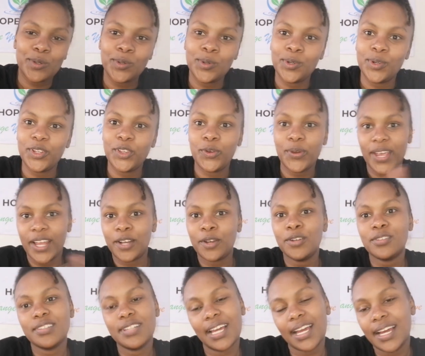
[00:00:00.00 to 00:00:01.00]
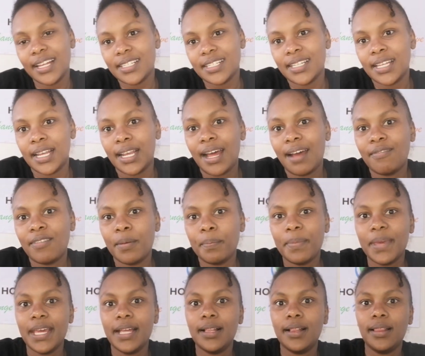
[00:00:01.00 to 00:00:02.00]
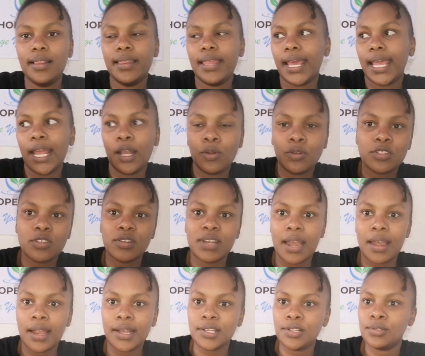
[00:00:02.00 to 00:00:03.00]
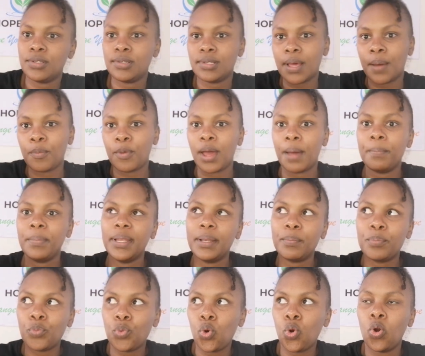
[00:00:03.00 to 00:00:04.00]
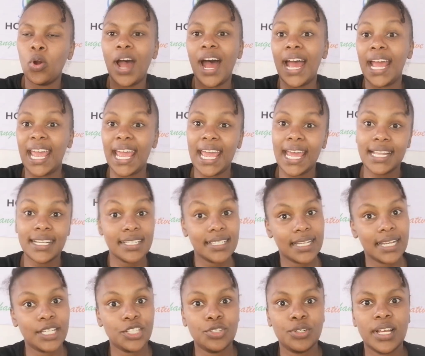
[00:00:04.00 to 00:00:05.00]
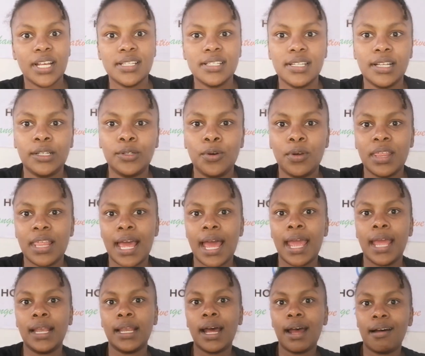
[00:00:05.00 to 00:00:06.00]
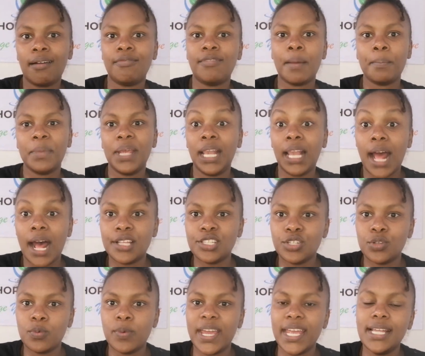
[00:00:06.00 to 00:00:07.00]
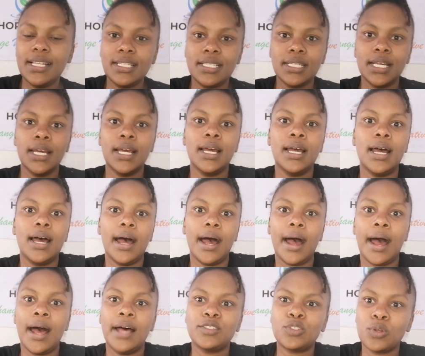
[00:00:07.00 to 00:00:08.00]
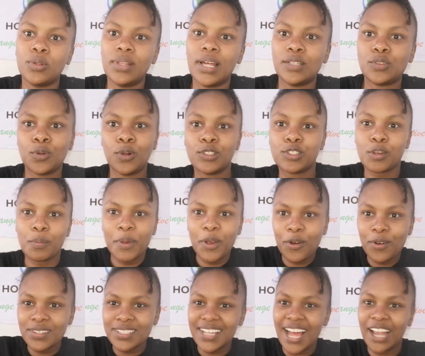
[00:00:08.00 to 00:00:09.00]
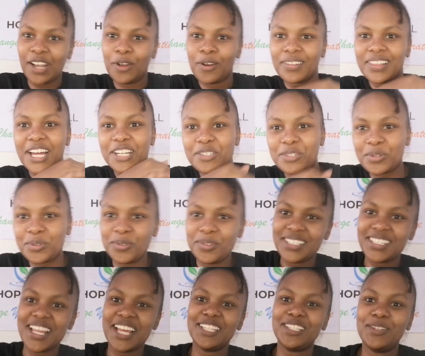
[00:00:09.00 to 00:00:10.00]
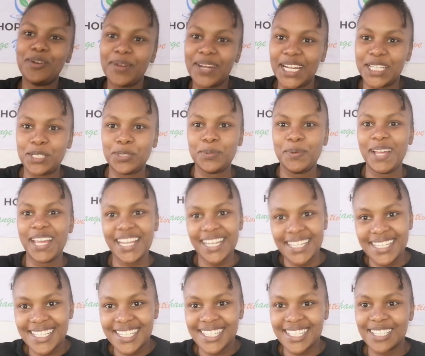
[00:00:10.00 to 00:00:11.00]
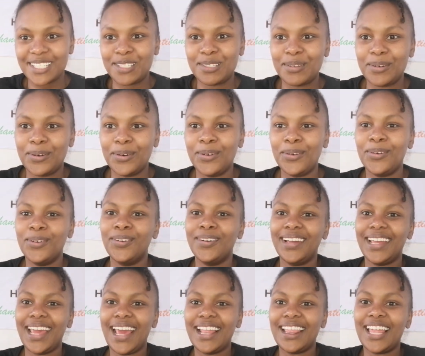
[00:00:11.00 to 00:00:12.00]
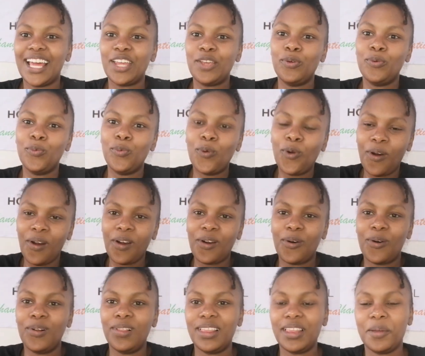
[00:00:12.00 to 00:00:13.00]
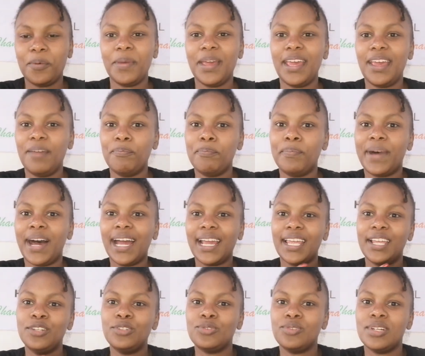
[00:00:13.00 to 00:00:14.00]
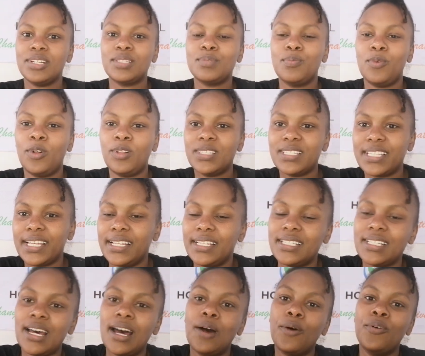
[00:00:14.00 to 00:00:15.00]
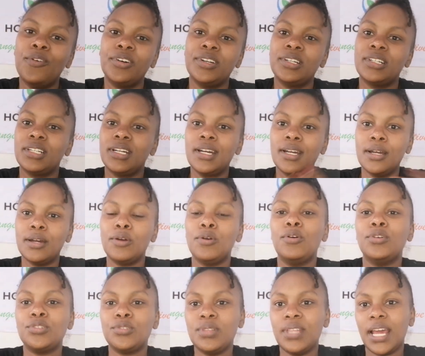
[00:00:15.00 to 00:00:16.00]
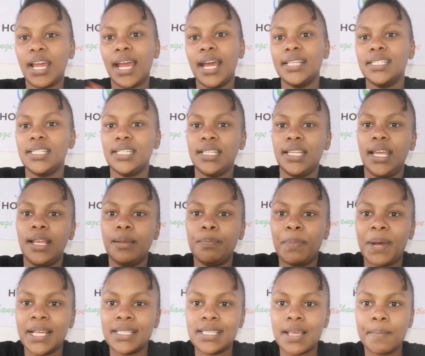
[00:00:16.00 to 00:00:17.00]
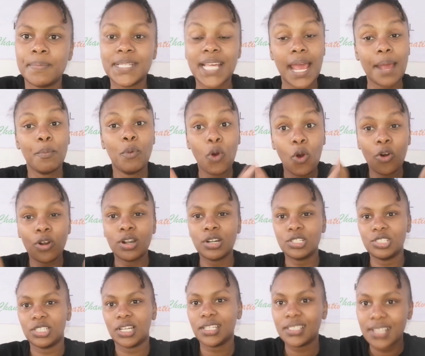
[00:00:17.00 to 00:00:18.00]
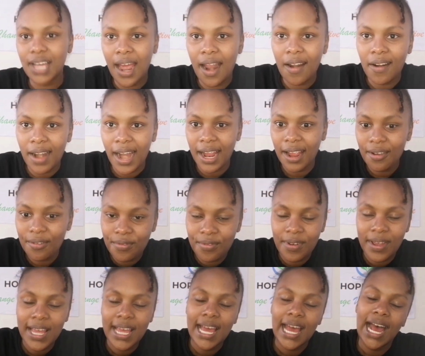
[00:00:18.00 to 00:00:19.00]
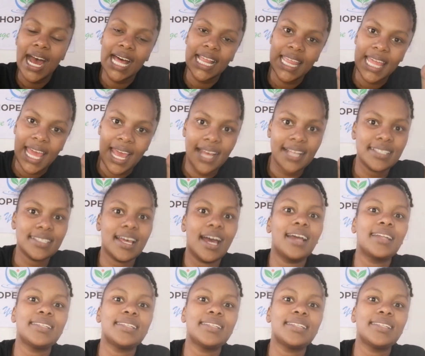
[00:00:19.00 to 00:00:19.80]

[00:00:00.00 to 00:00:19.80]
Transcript: So you can go to the canteen and have a meal. They can also direct you somewhere a bit more high end, and you can still go there and have a meal as you wait. So that also, because along that route there's nowhere to wait, so either you walk all the way back into the small center or go to the canteen and pass some time, or just arrive at the